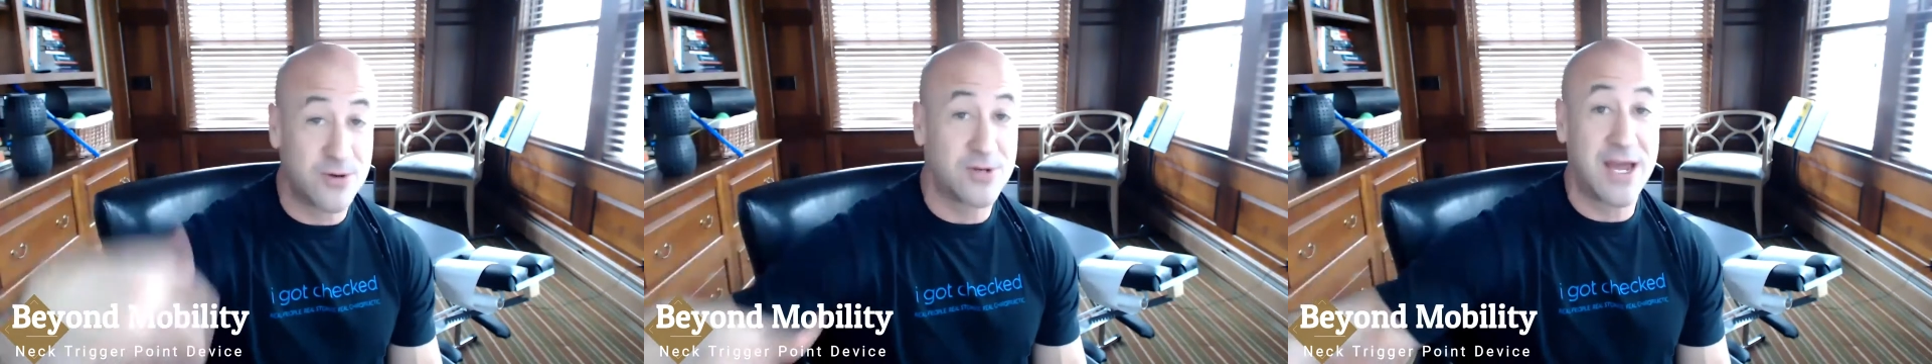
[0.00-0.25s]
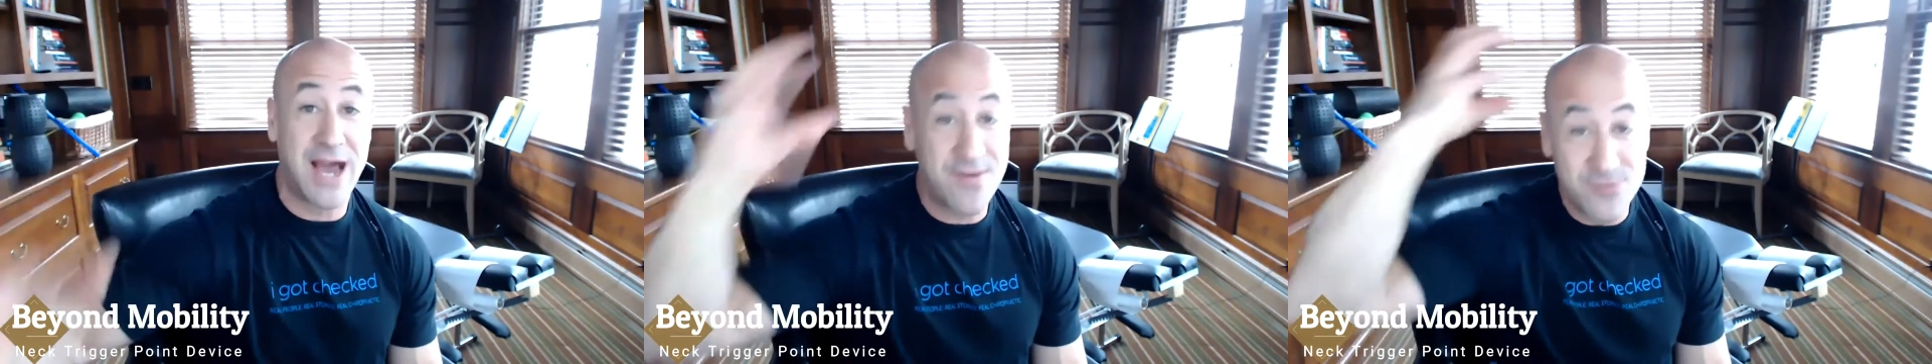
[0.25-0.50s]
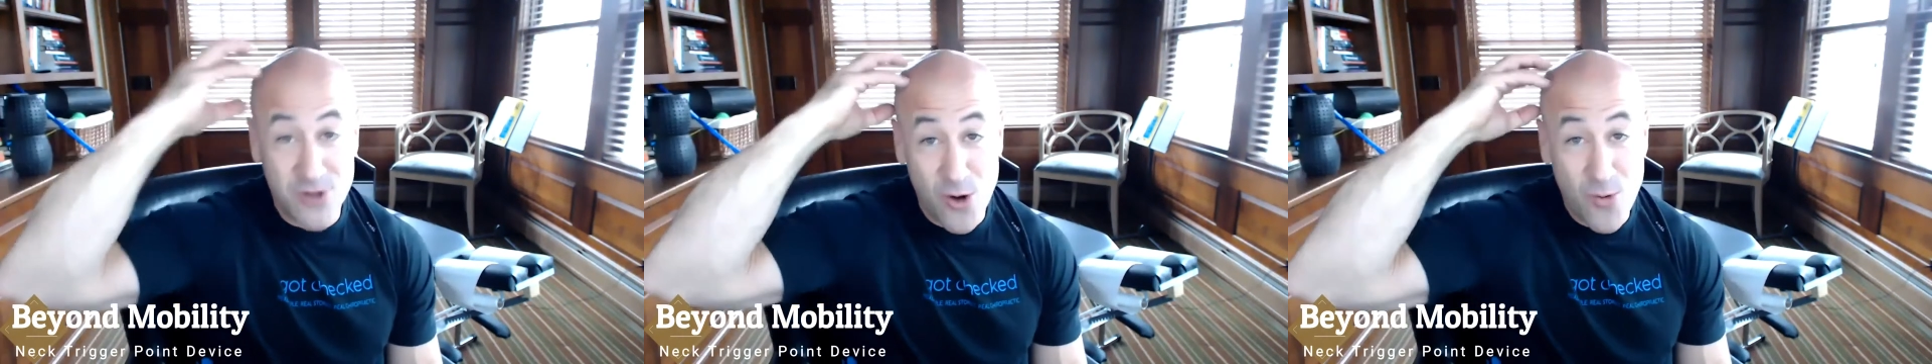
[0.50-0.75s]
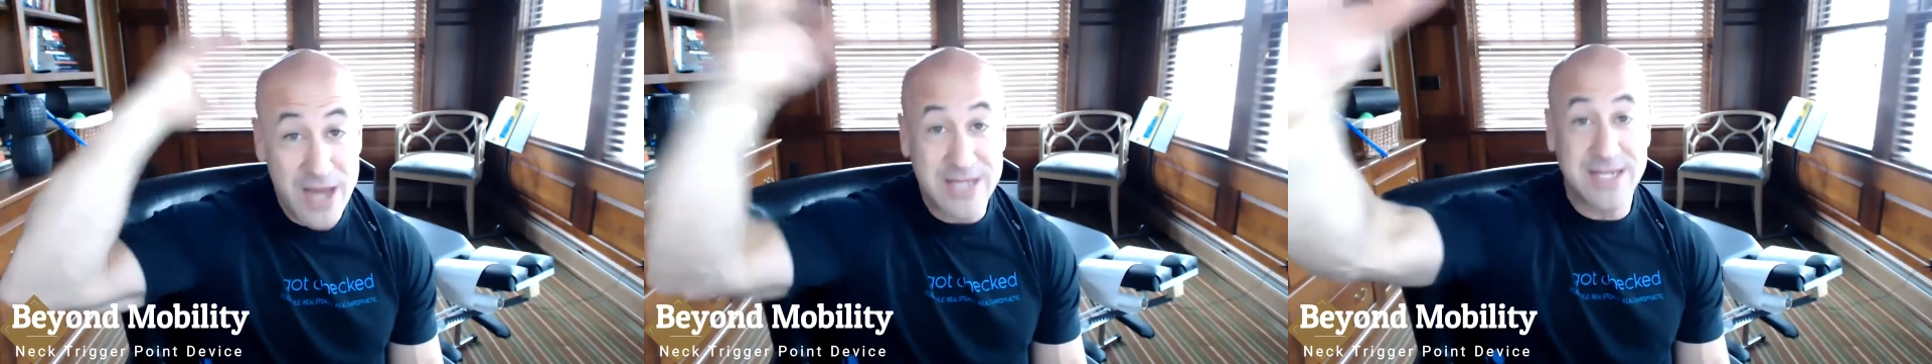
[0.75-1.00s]
Okay, I have
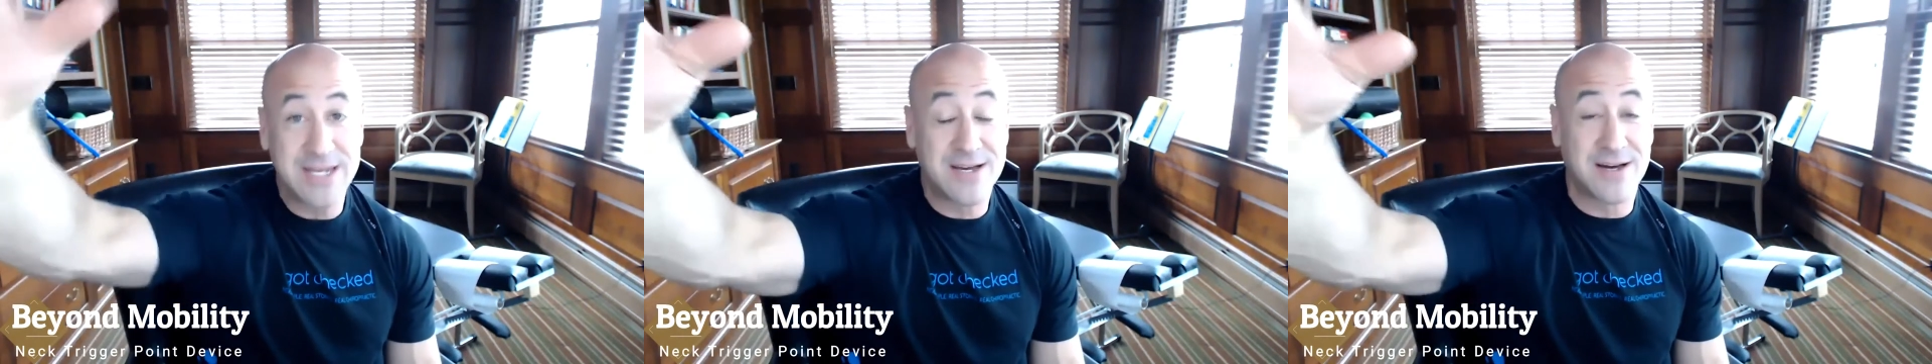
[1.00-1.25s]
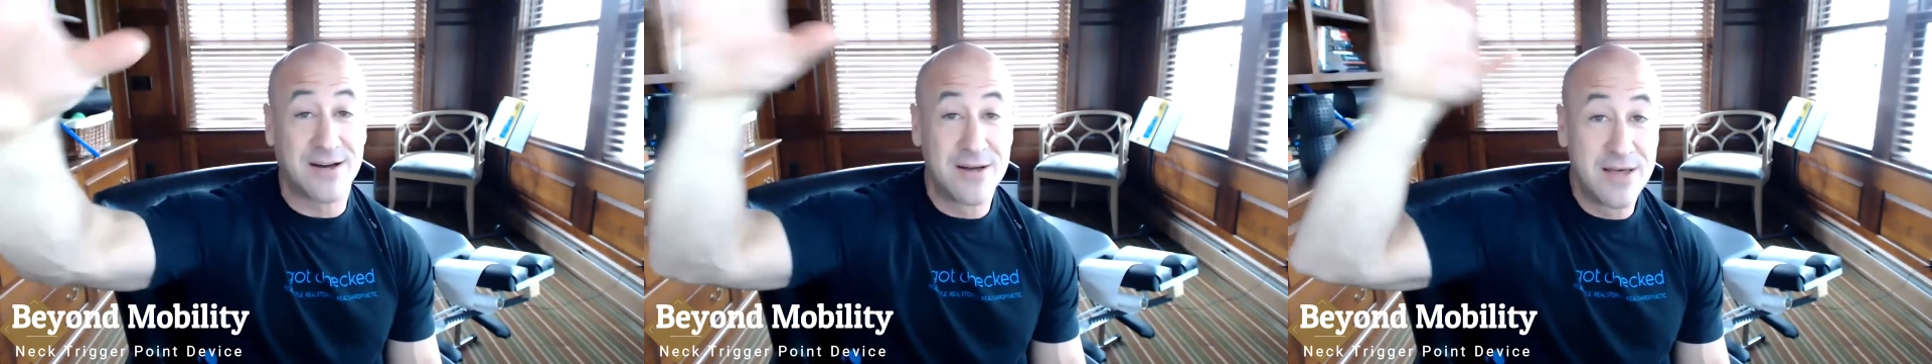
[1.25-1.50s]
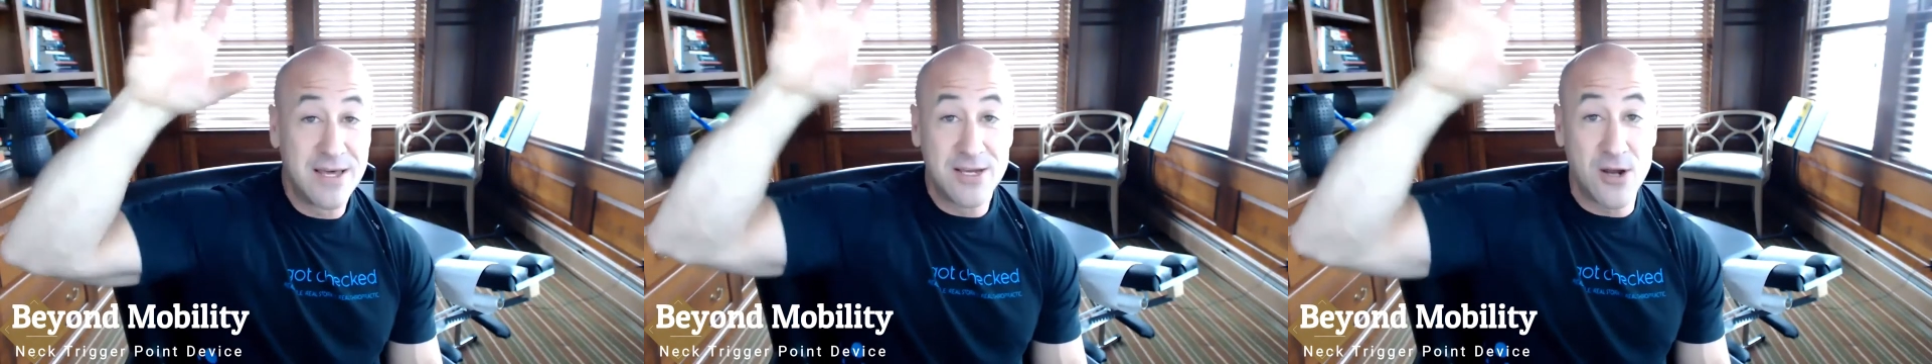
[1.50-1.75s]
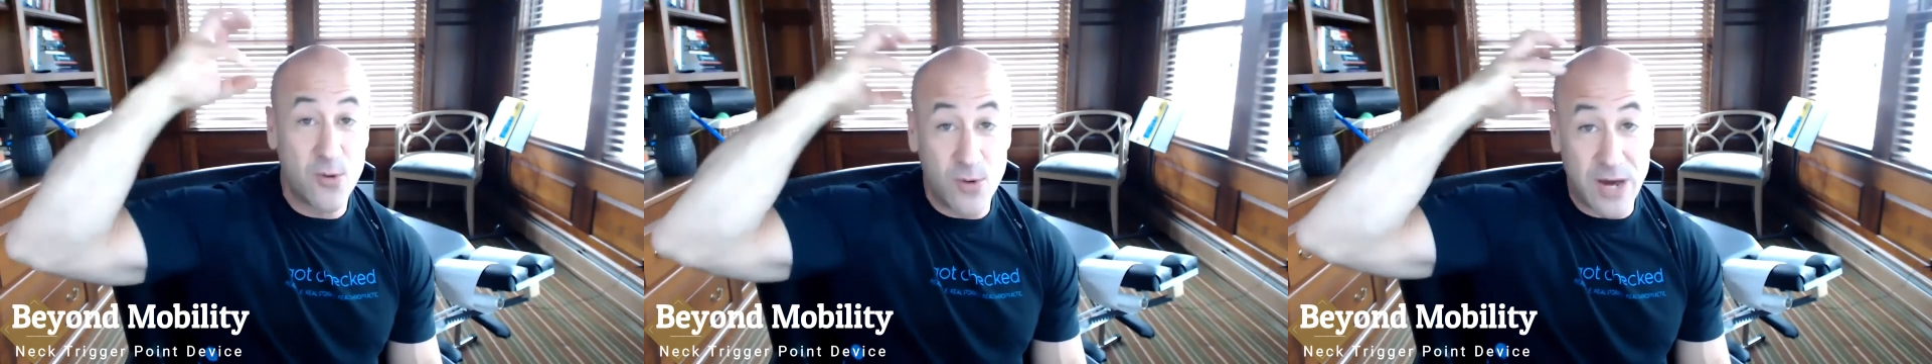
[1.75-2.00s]
no idea.
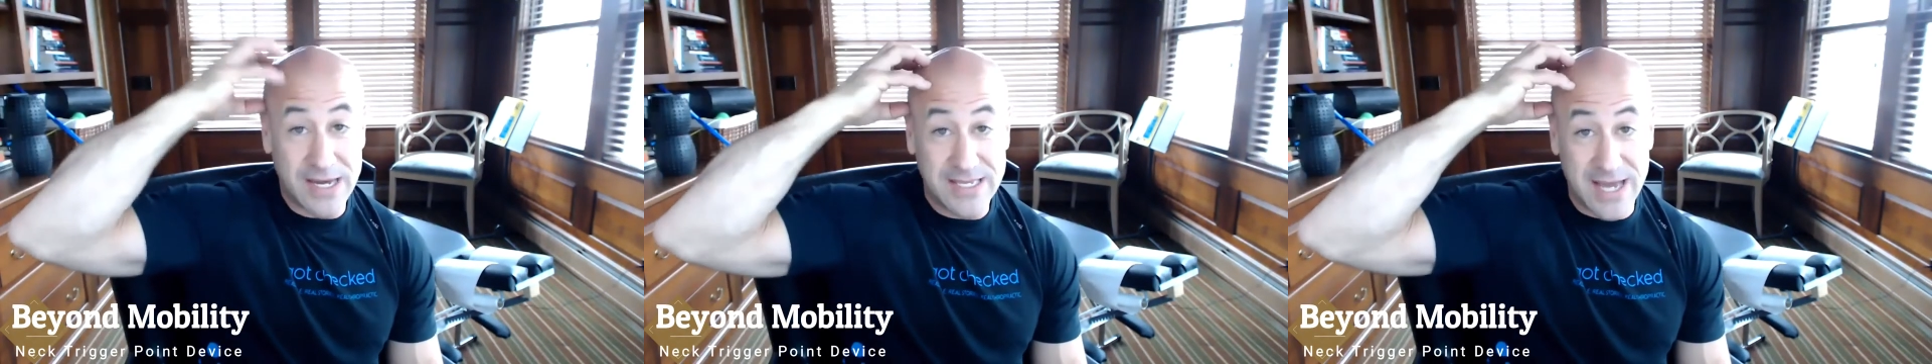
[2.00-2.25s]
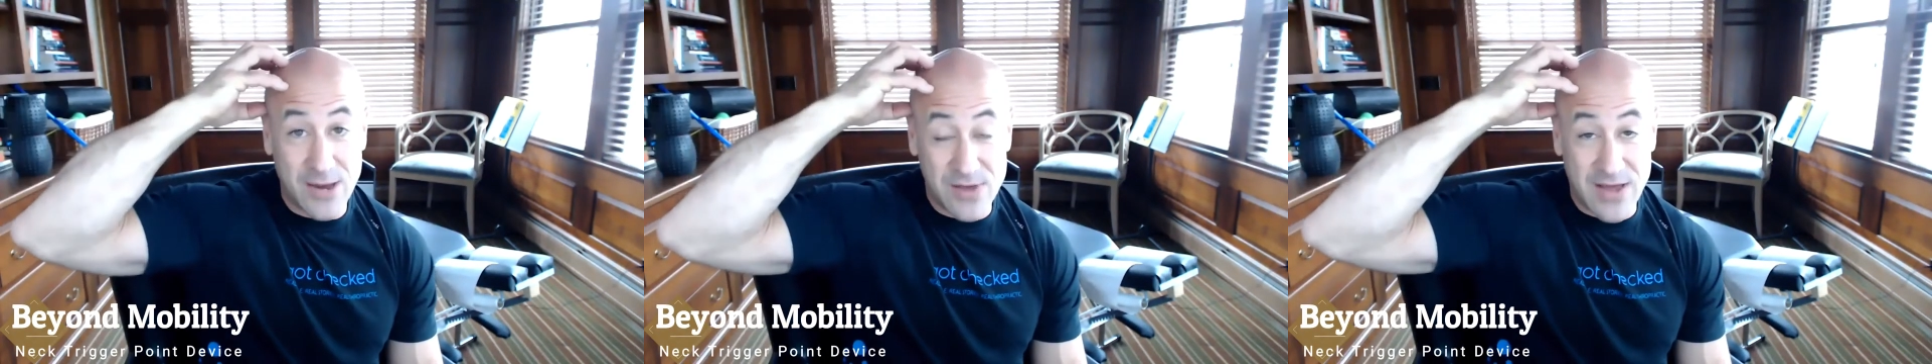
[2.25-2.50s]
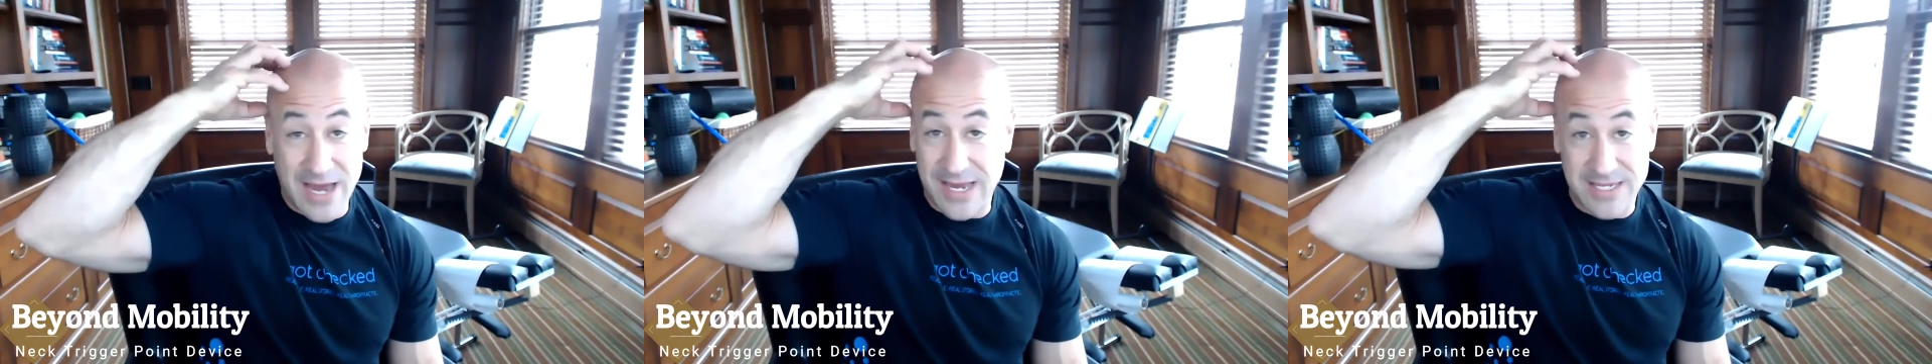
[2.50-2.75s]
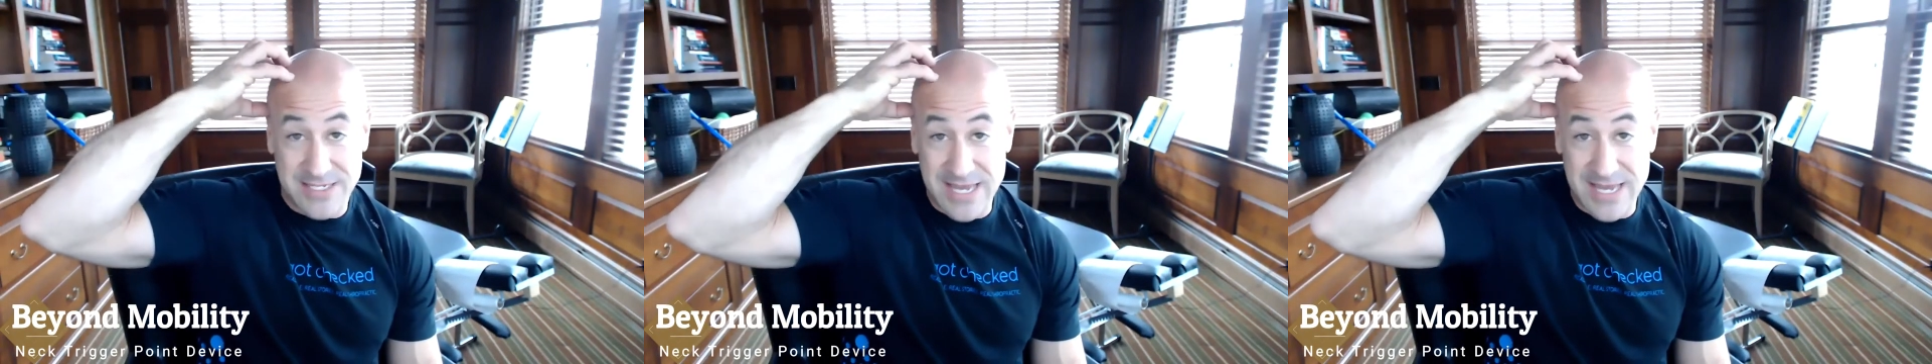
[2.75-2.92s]
You know, I, I, I